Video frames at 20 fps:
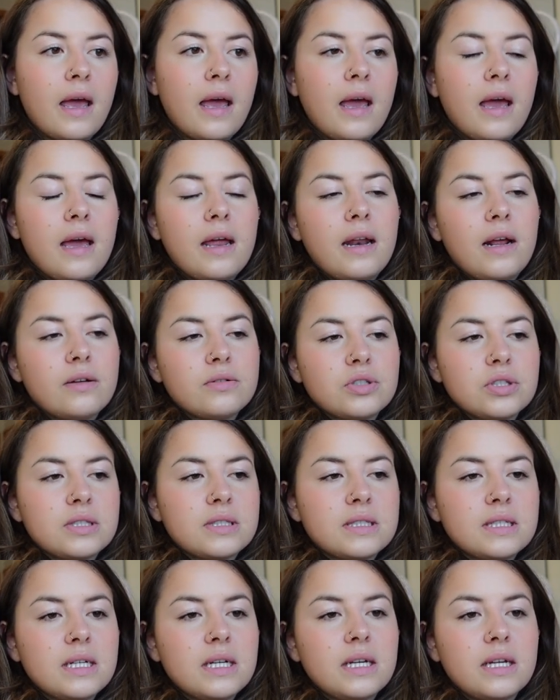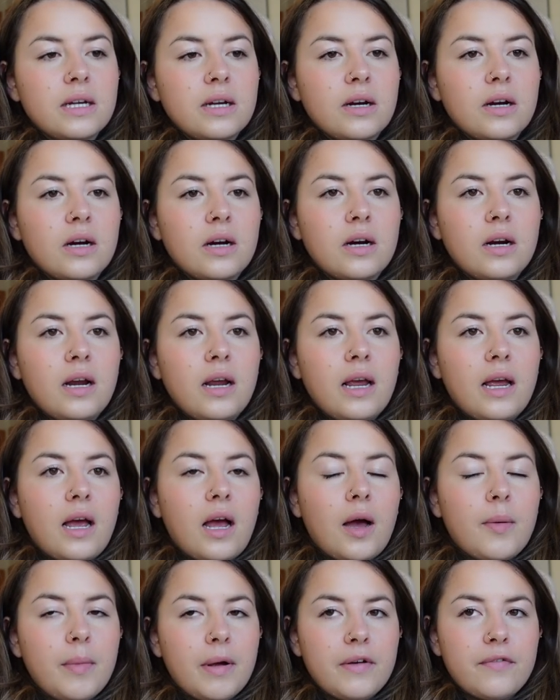and I was just sitting here
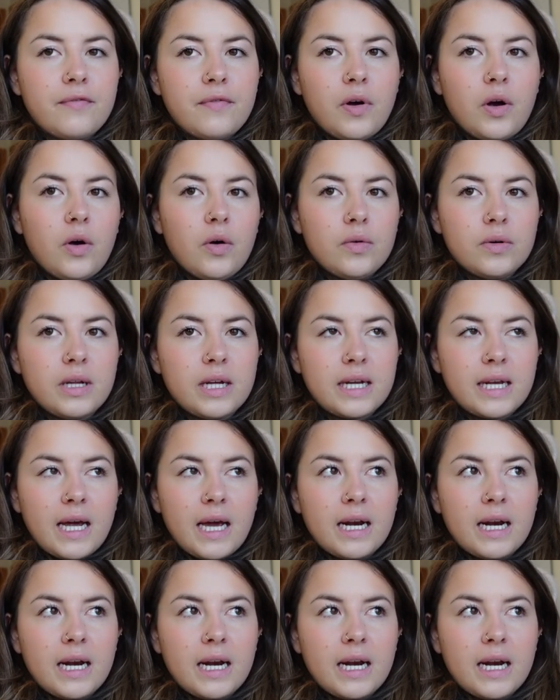on my phone like